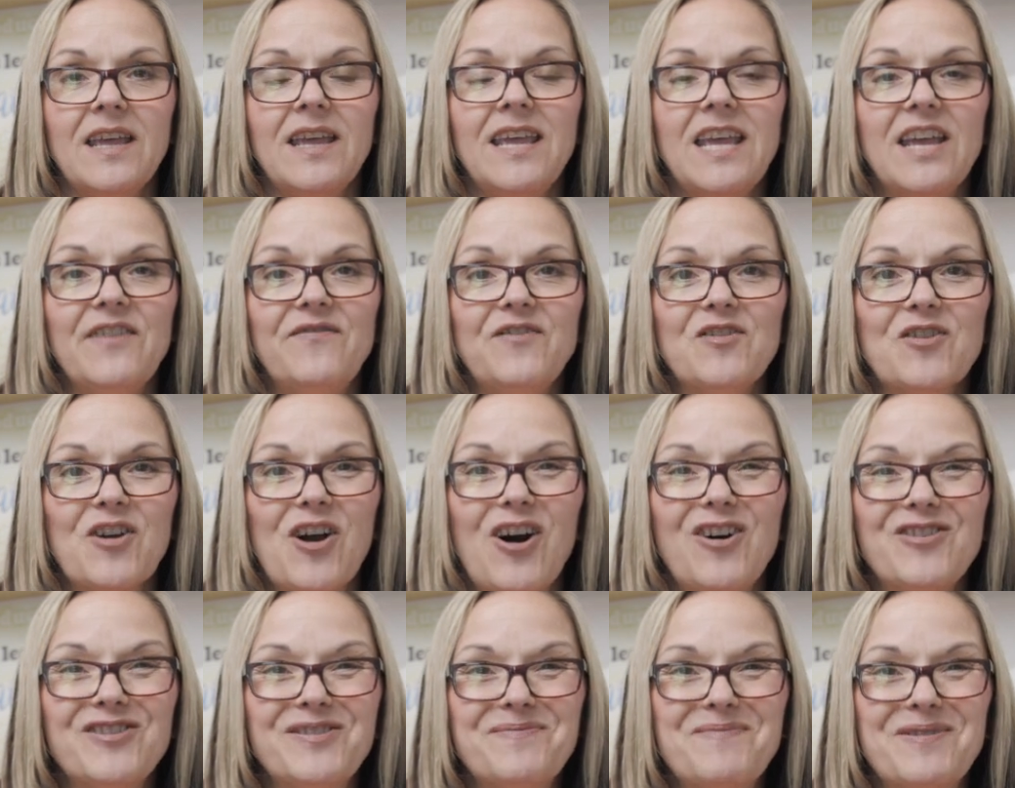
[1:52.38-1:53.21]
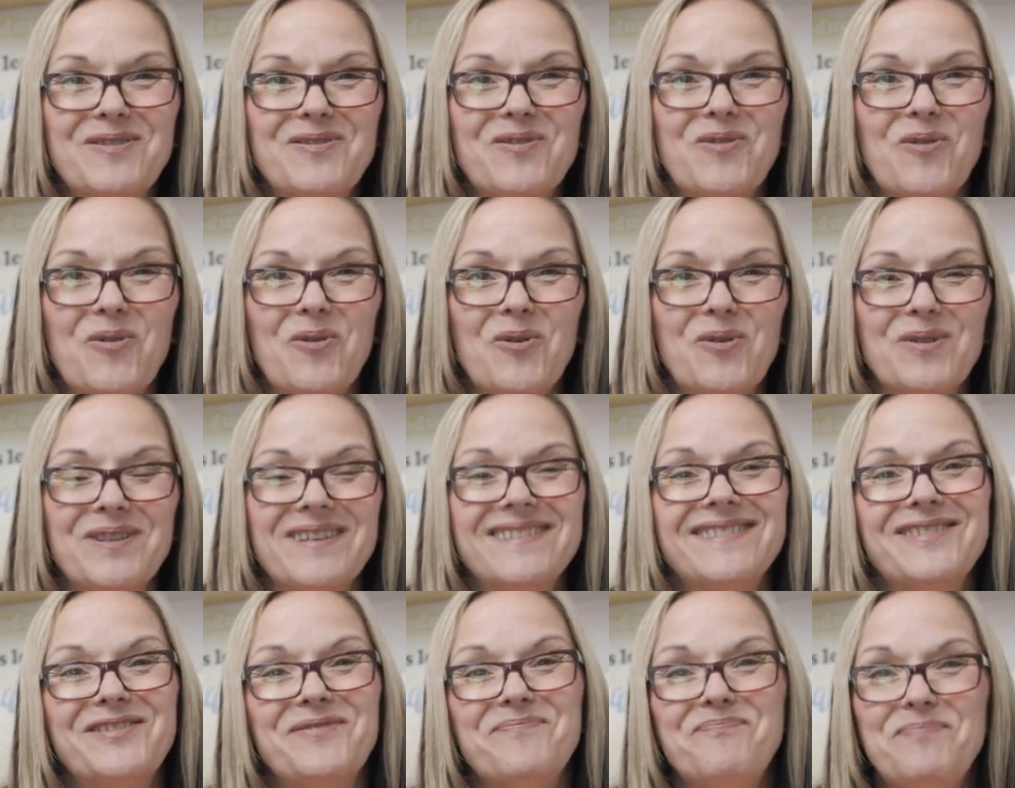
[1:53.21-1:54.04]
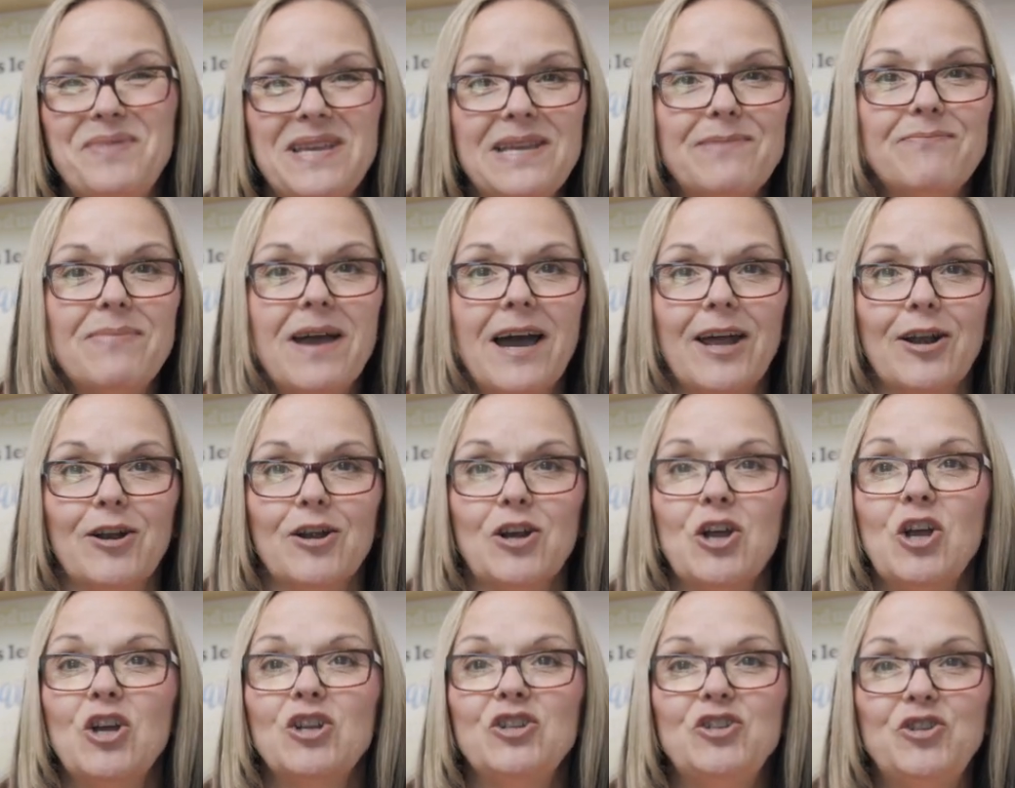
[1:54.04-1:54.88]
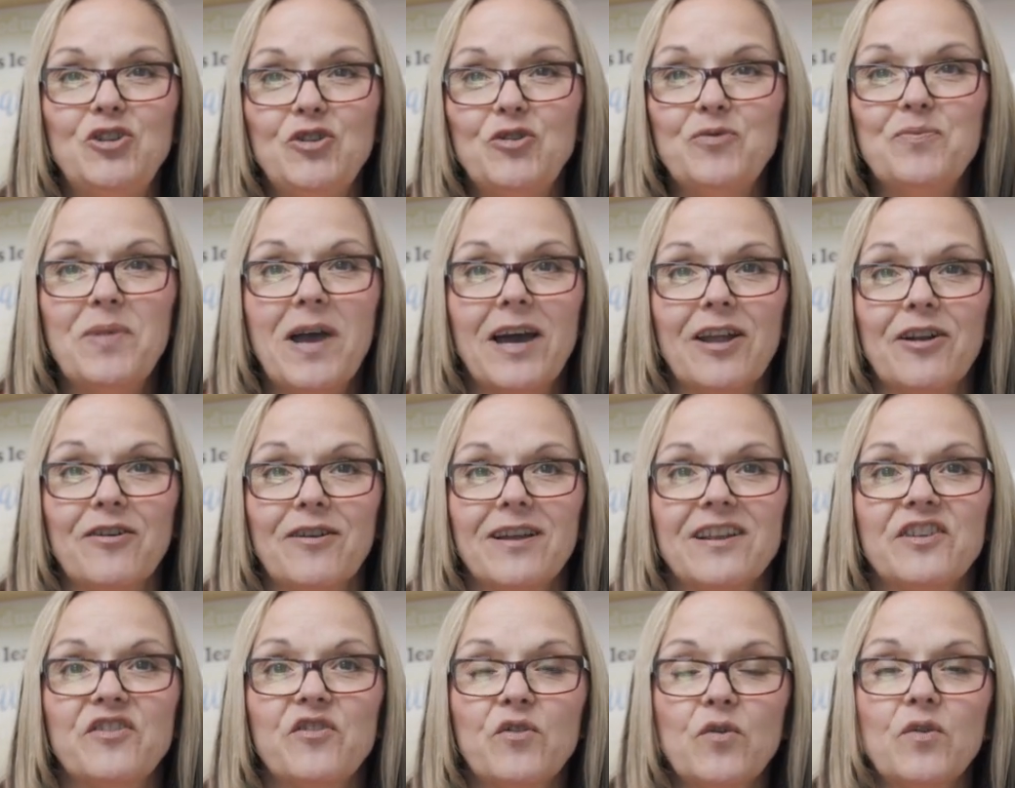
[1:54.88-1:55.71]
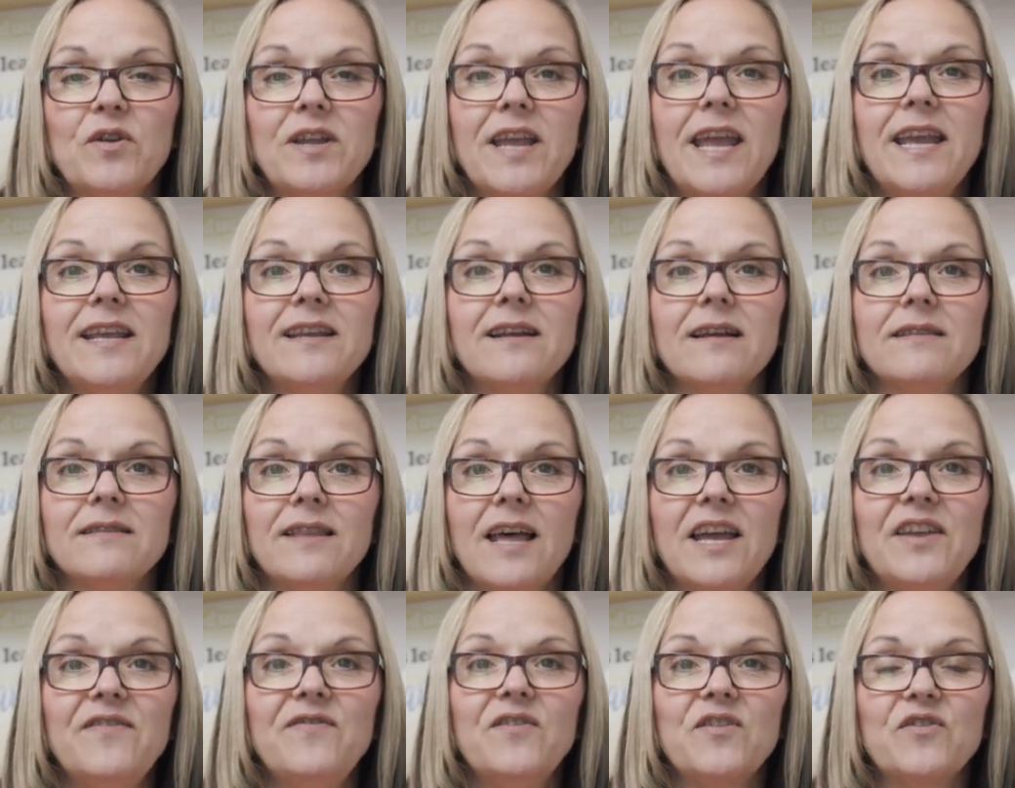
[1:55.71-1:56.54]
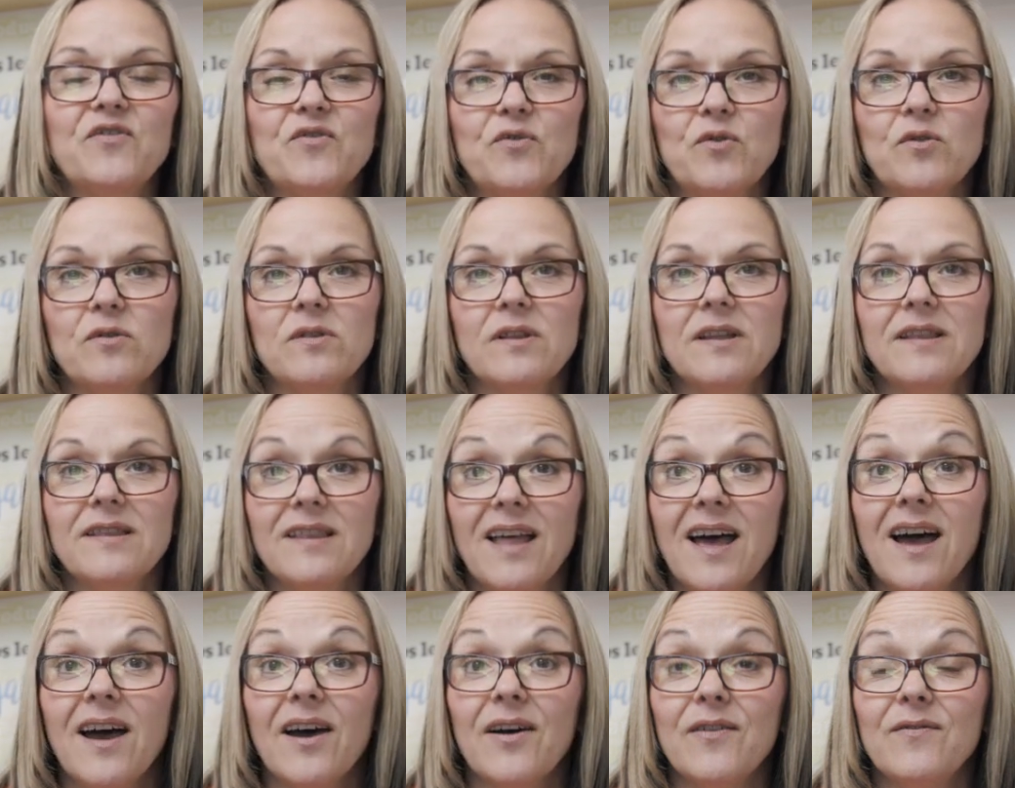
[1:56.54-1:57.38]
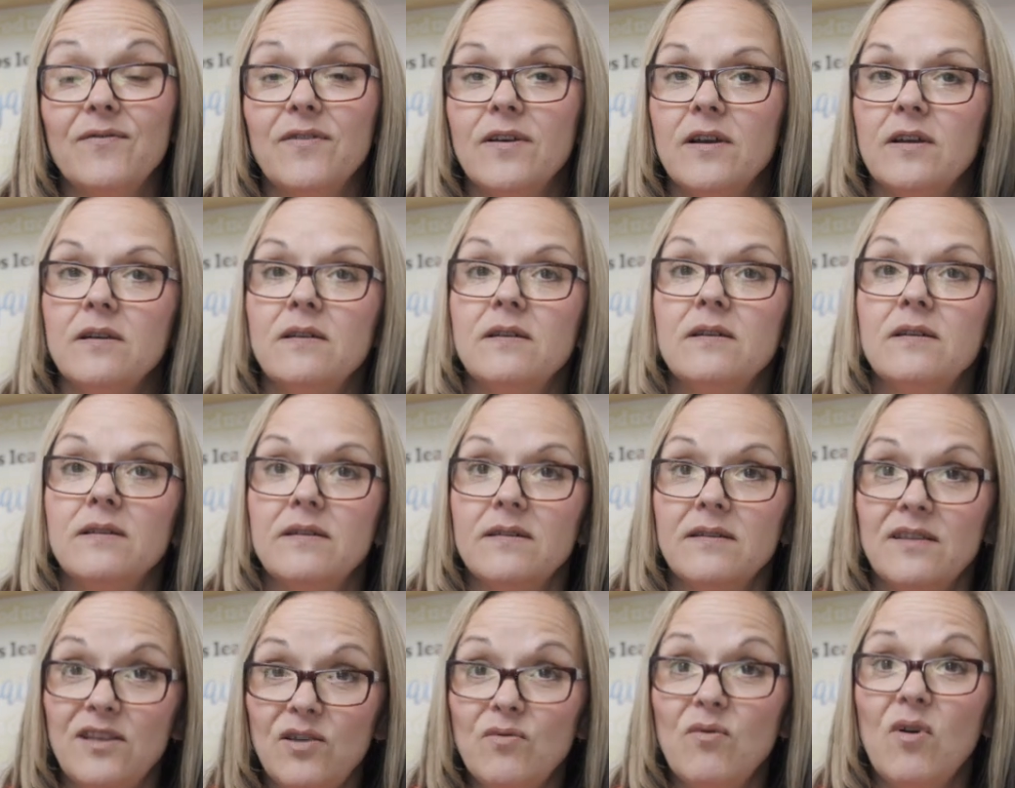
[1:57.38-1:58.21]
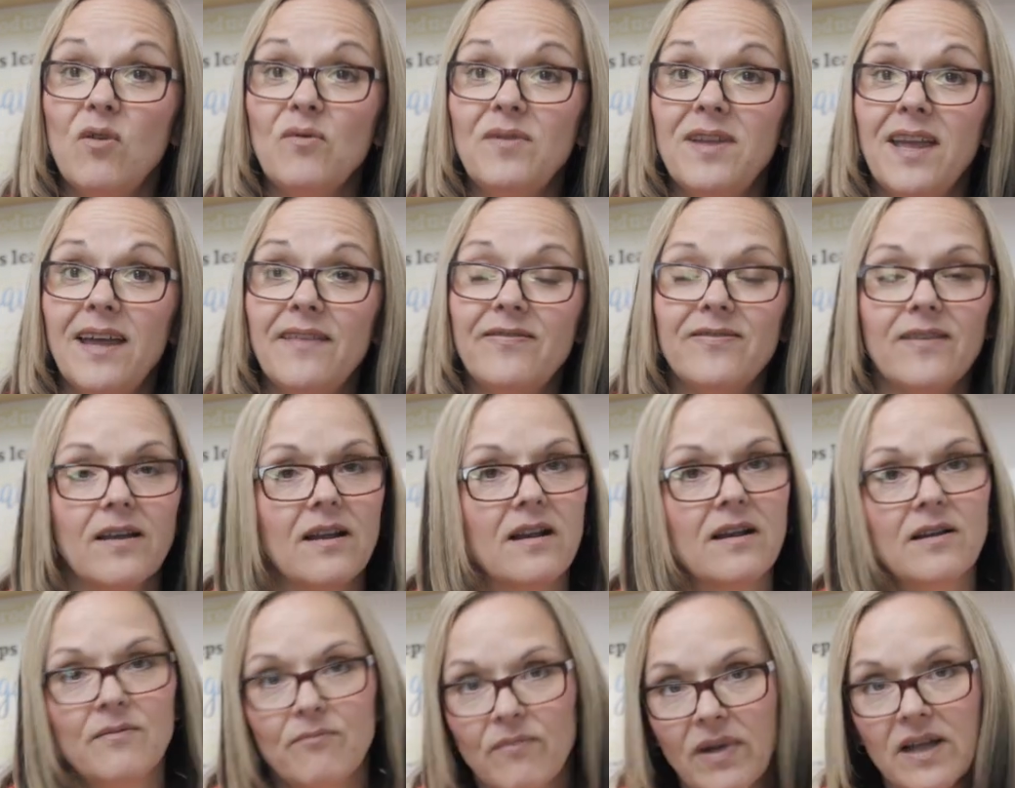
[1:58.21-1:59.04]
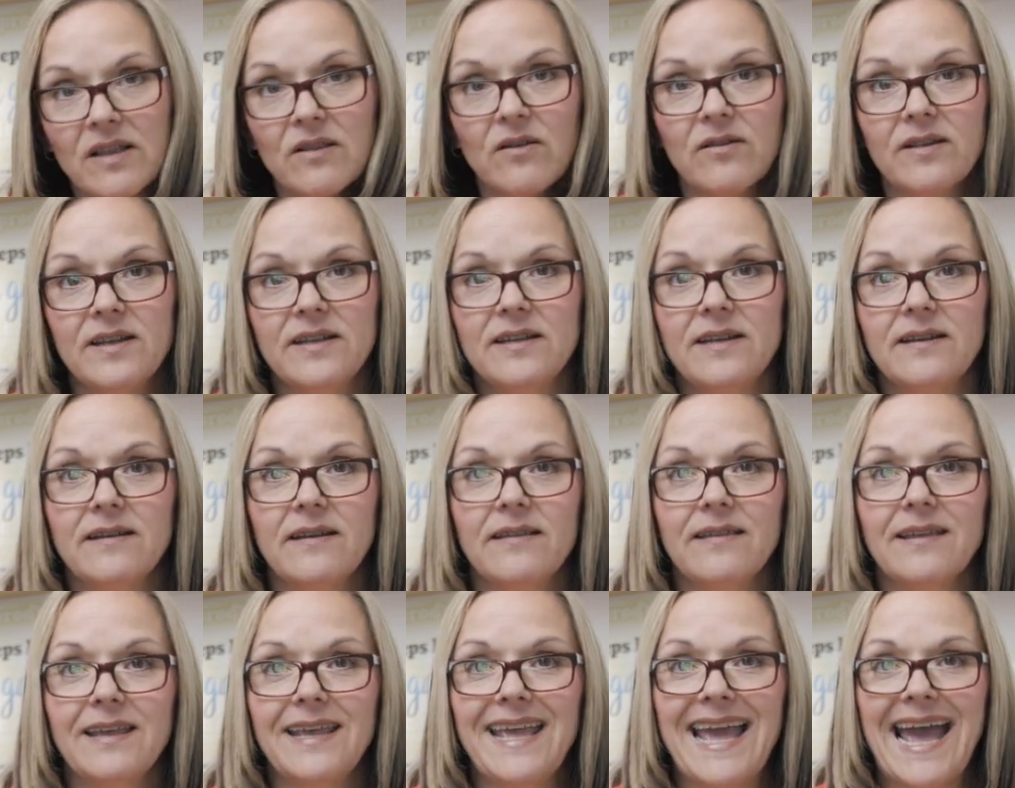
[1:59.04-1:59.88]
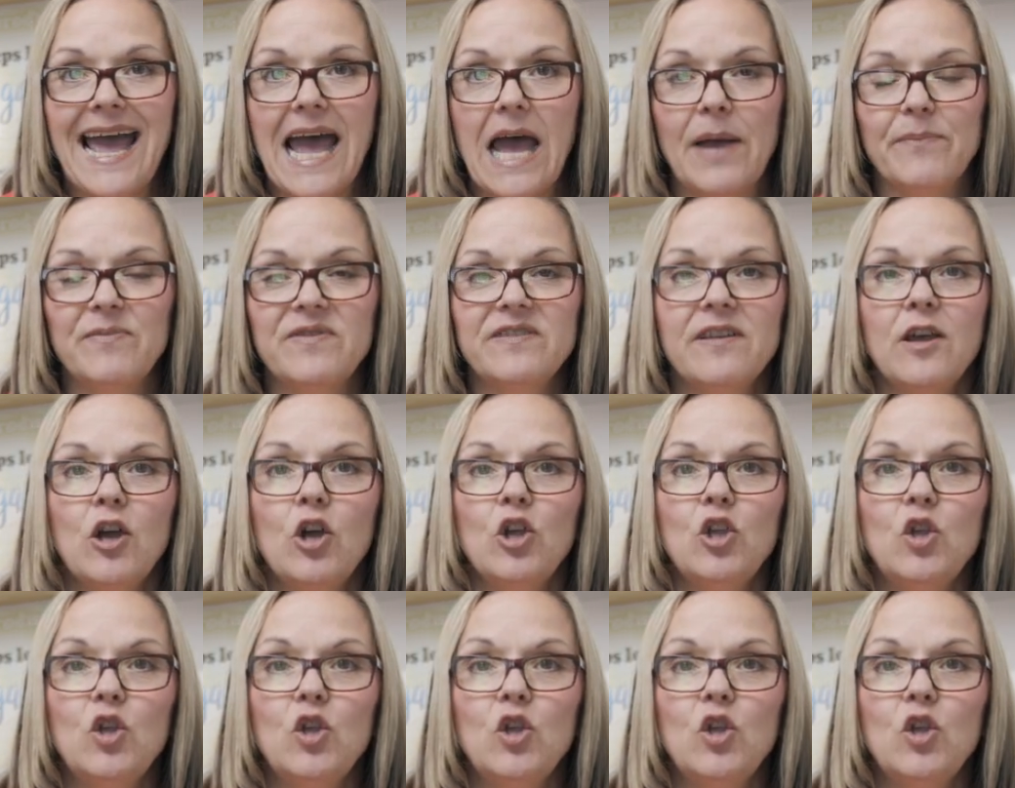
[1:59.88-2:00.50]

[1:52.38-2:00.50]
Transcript: If your ultimate goal is to be better, do better, and create a life you truly love, you won't get there by looking into the gaps.